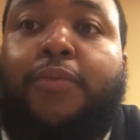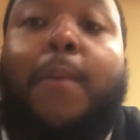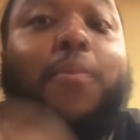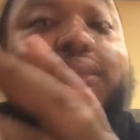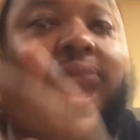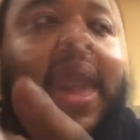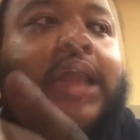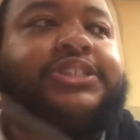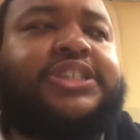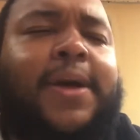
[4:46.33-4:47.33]
But we
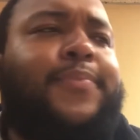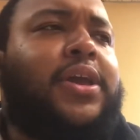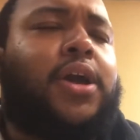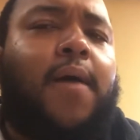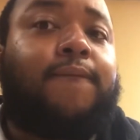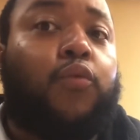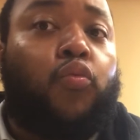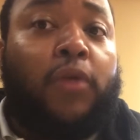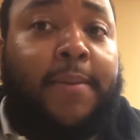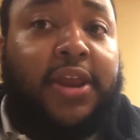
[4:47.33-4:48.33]
had something come
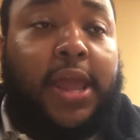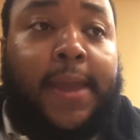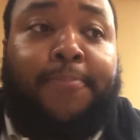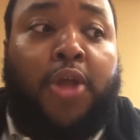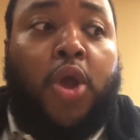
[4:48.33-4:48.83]
from Remedy